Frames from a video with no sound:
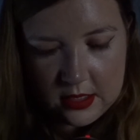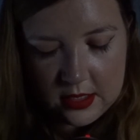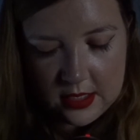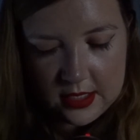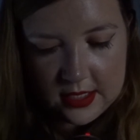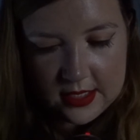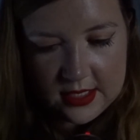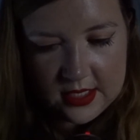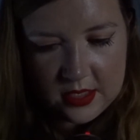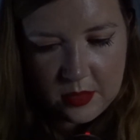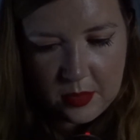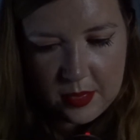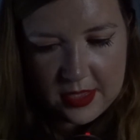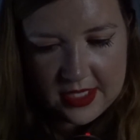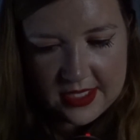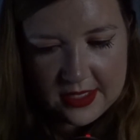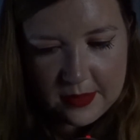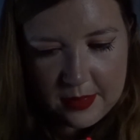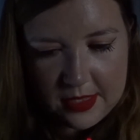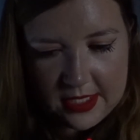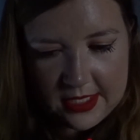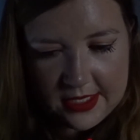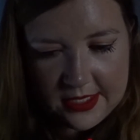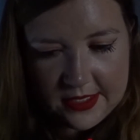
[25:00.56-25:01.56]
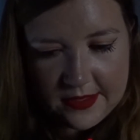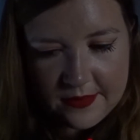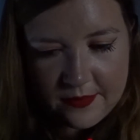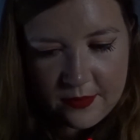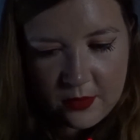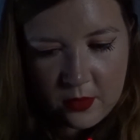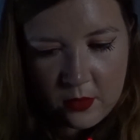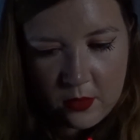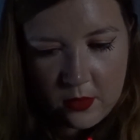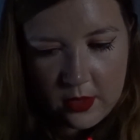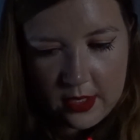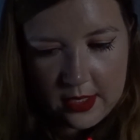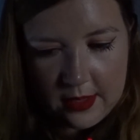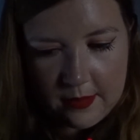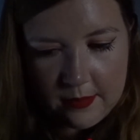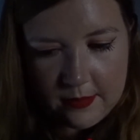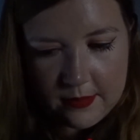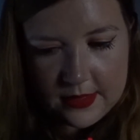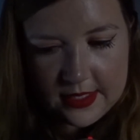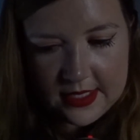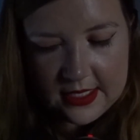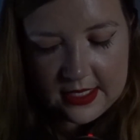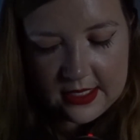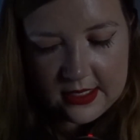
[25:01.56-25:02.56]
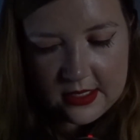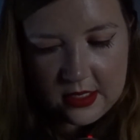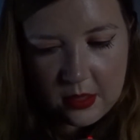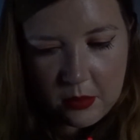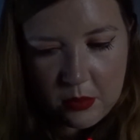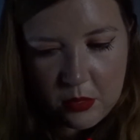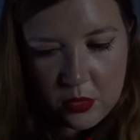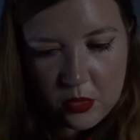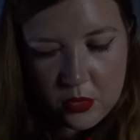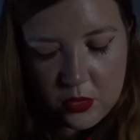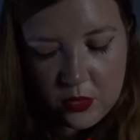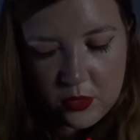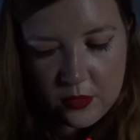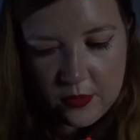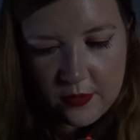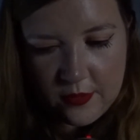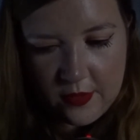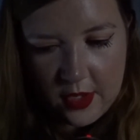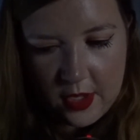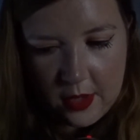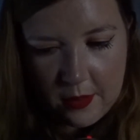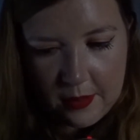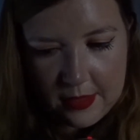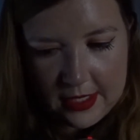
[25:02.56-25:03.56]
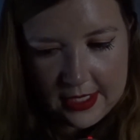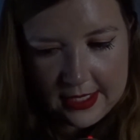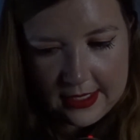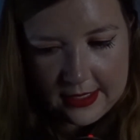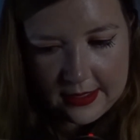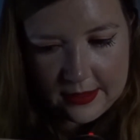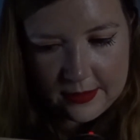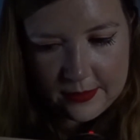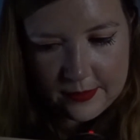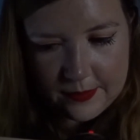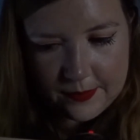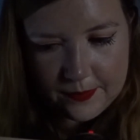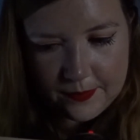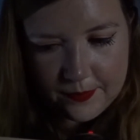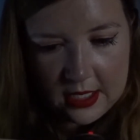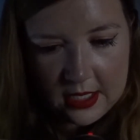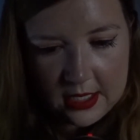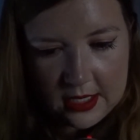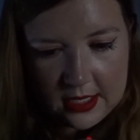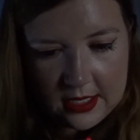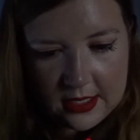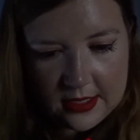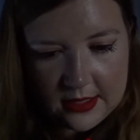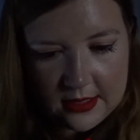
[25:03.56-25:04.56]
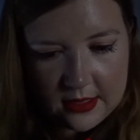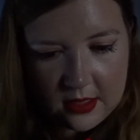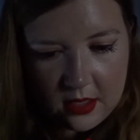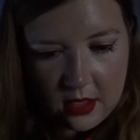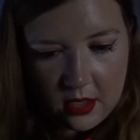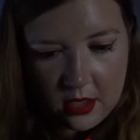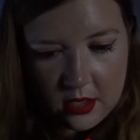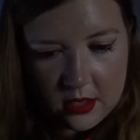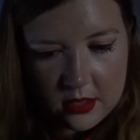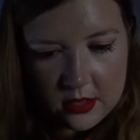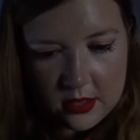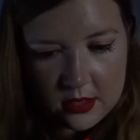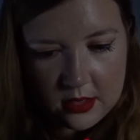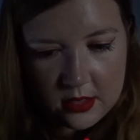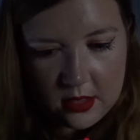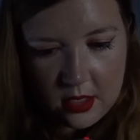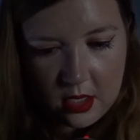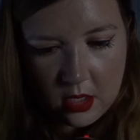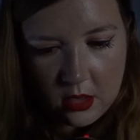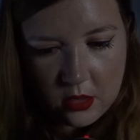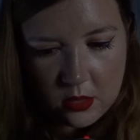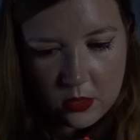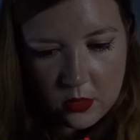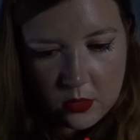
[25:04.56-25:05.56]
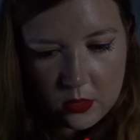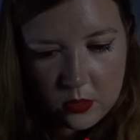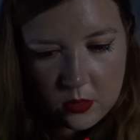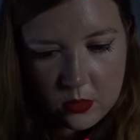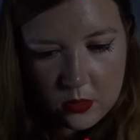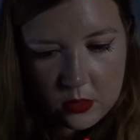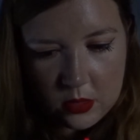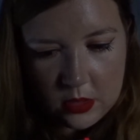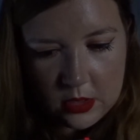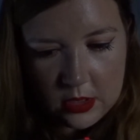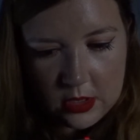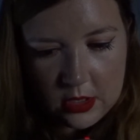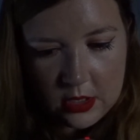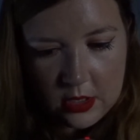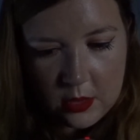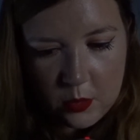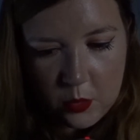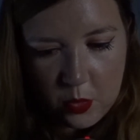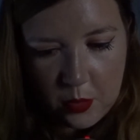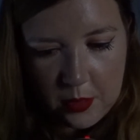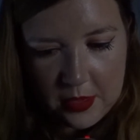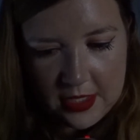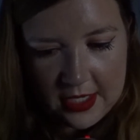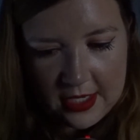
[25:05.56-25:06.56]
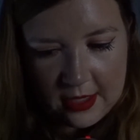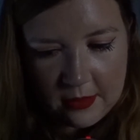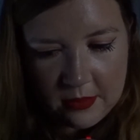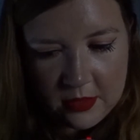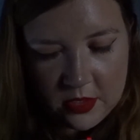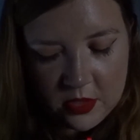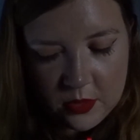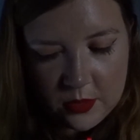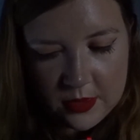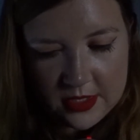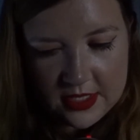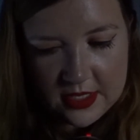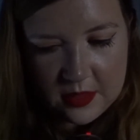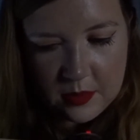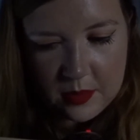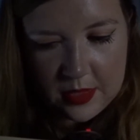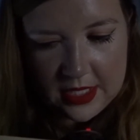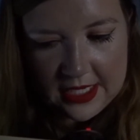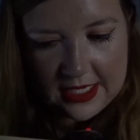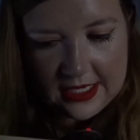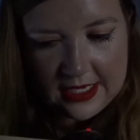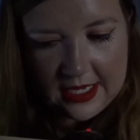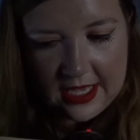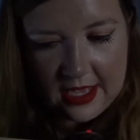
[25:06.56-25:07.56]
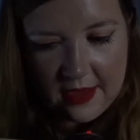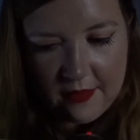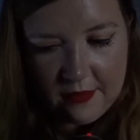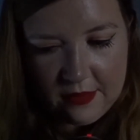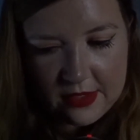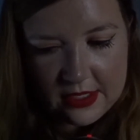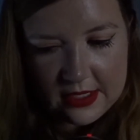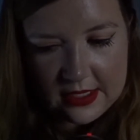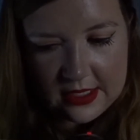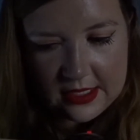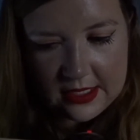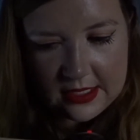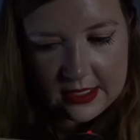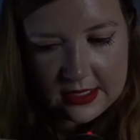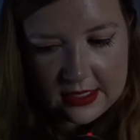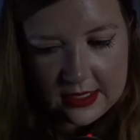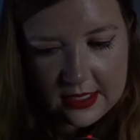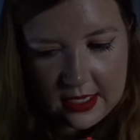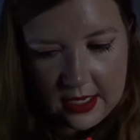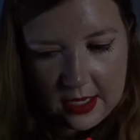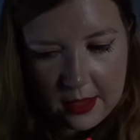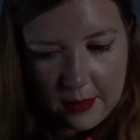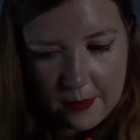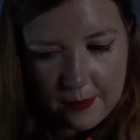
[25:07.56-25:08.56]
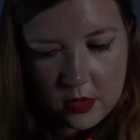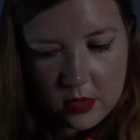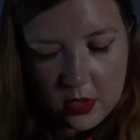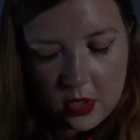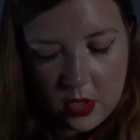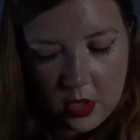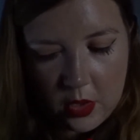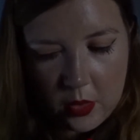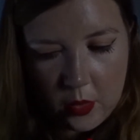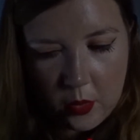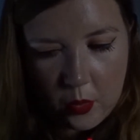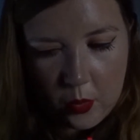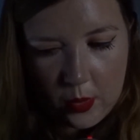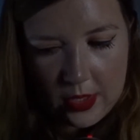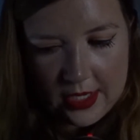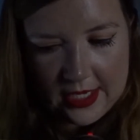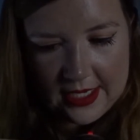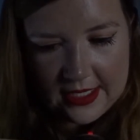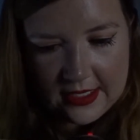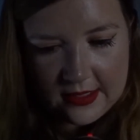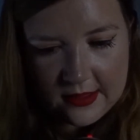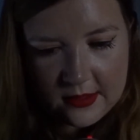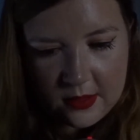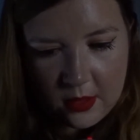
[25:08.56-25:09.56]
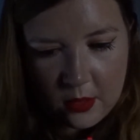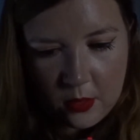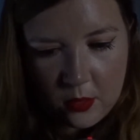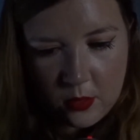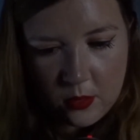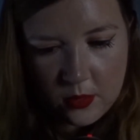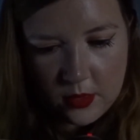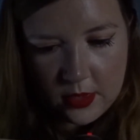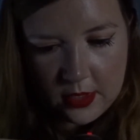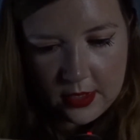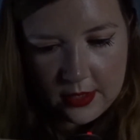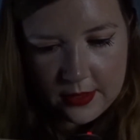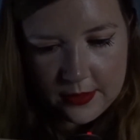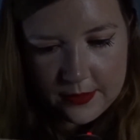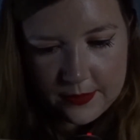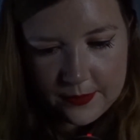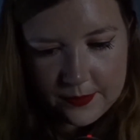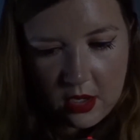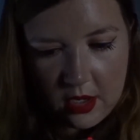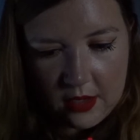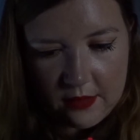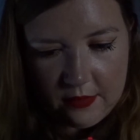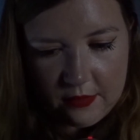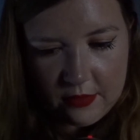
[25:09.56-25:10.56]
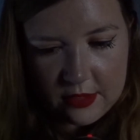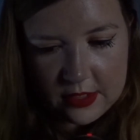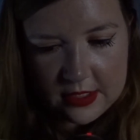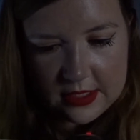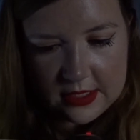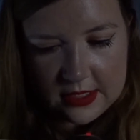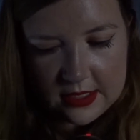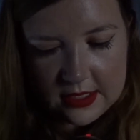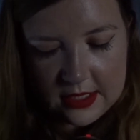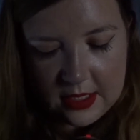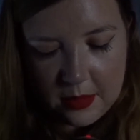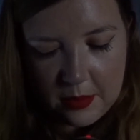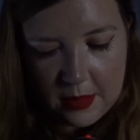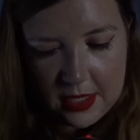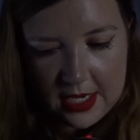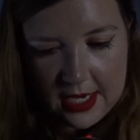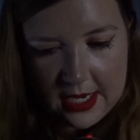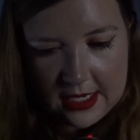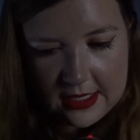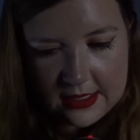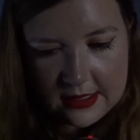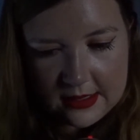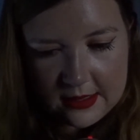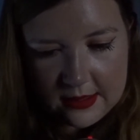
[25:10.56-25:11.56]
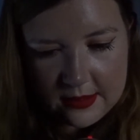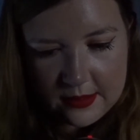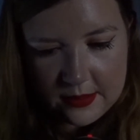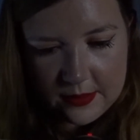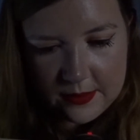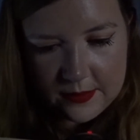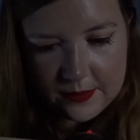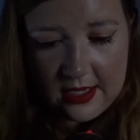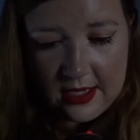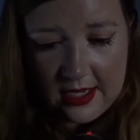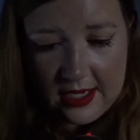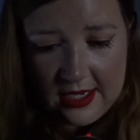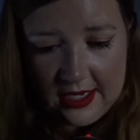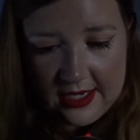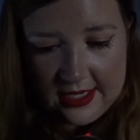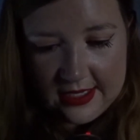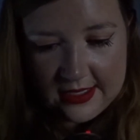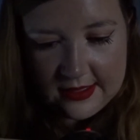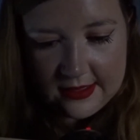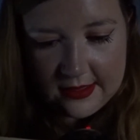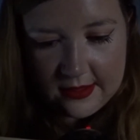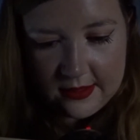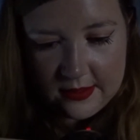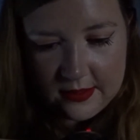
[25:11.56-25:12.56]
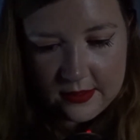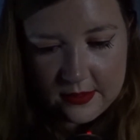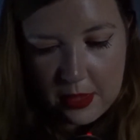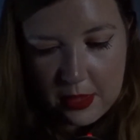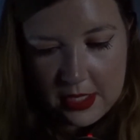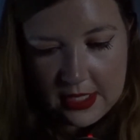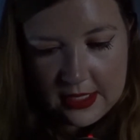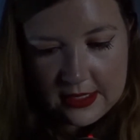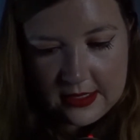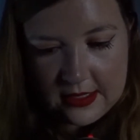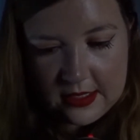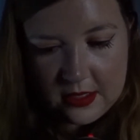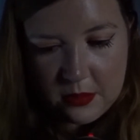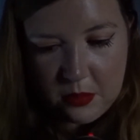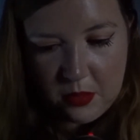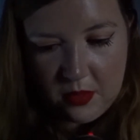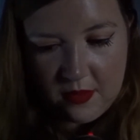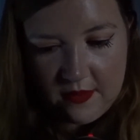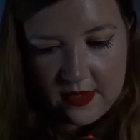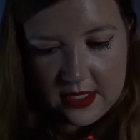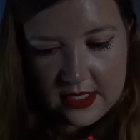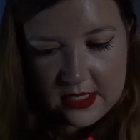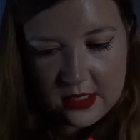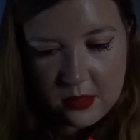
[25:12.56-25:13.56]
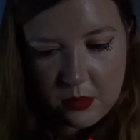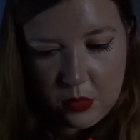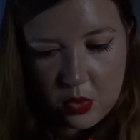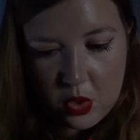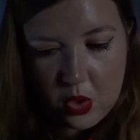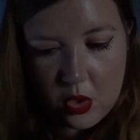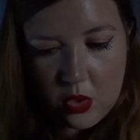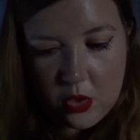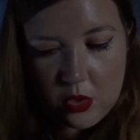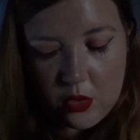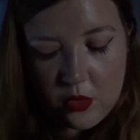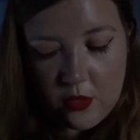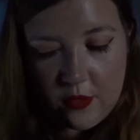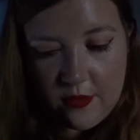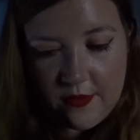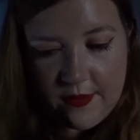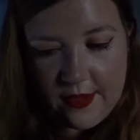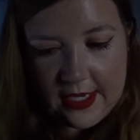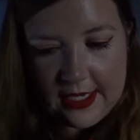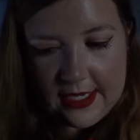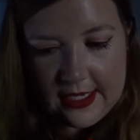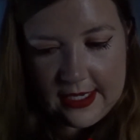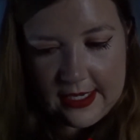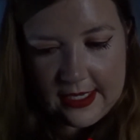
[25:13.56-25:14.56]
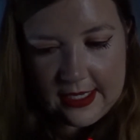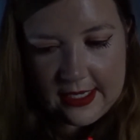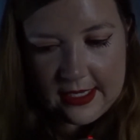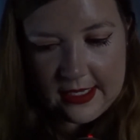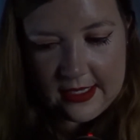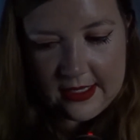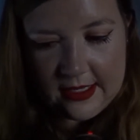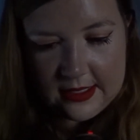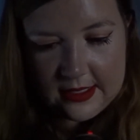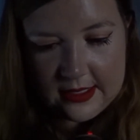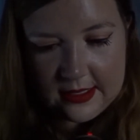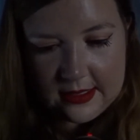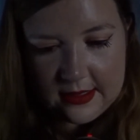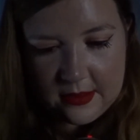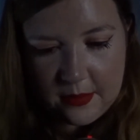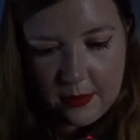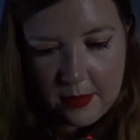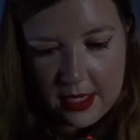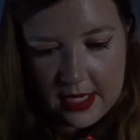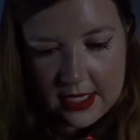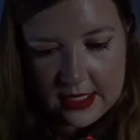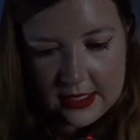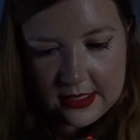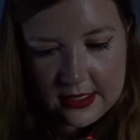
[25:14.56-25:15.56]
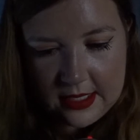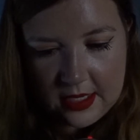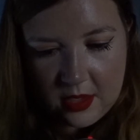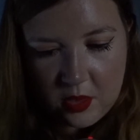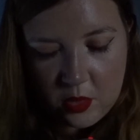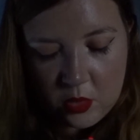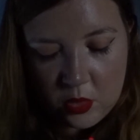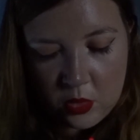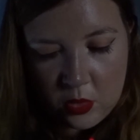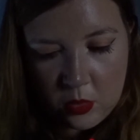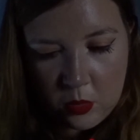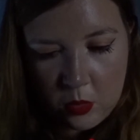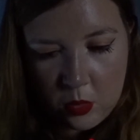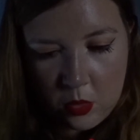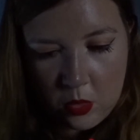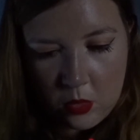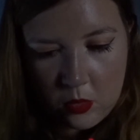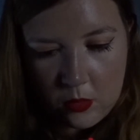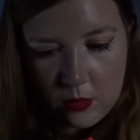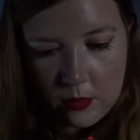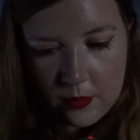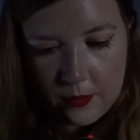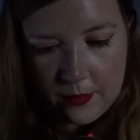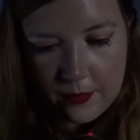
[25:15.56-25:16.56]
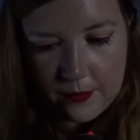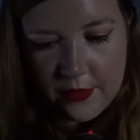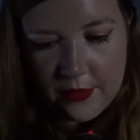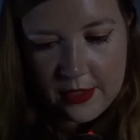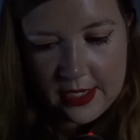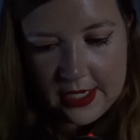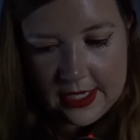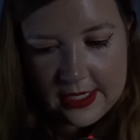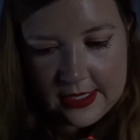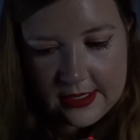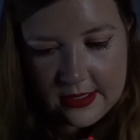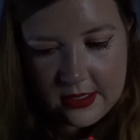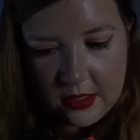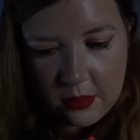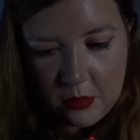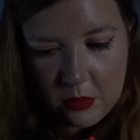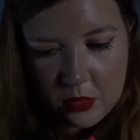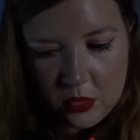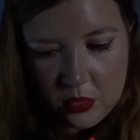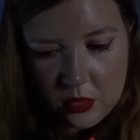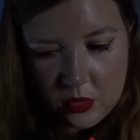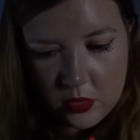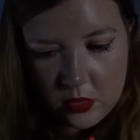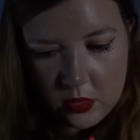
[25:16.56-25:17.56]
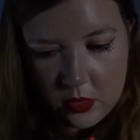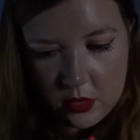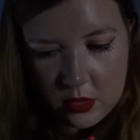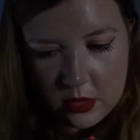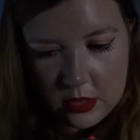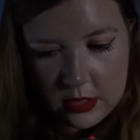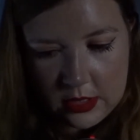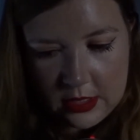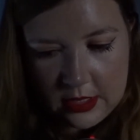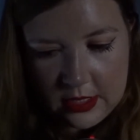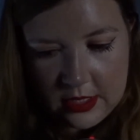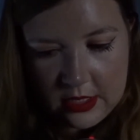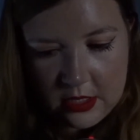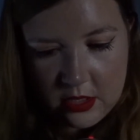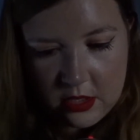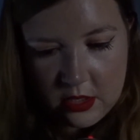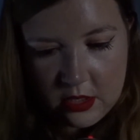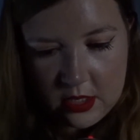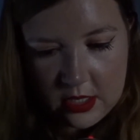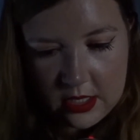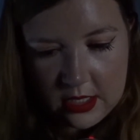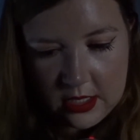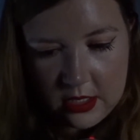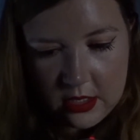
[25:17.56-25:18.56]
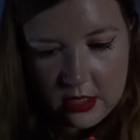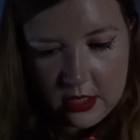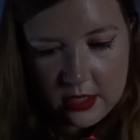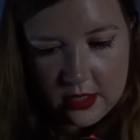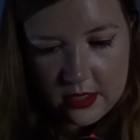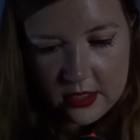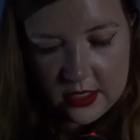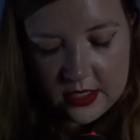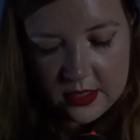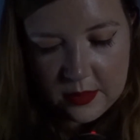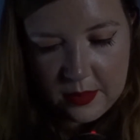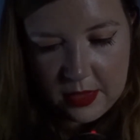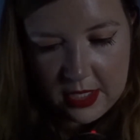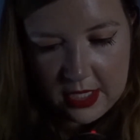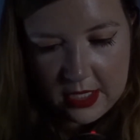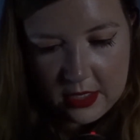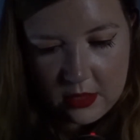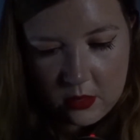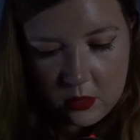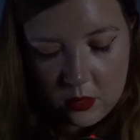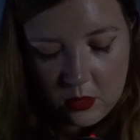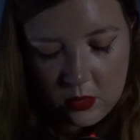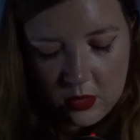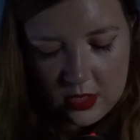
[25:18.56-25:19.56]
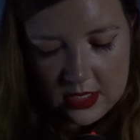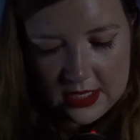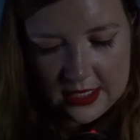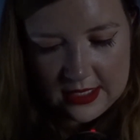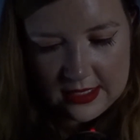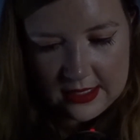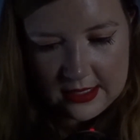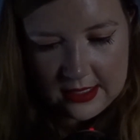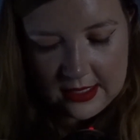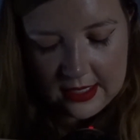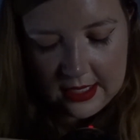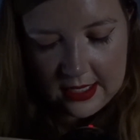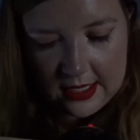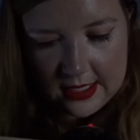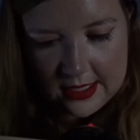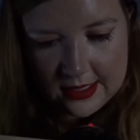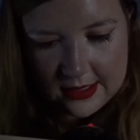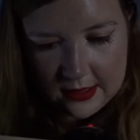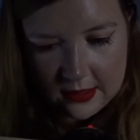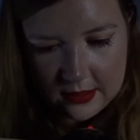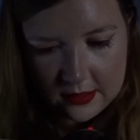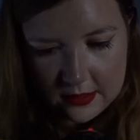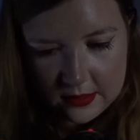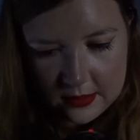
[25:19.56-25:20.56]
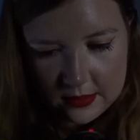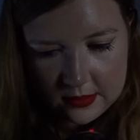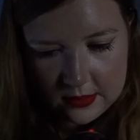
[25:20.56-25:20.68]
It's the best place for him, said Dumbledore firmly. His aunt and uncle will be able to explain everything to him when he's older. I've written them a letter. A letter, repeated Professor McGonagall faintly, sitting back down on the wall. Really, Dumbledore? You think you can explain all this in a letter?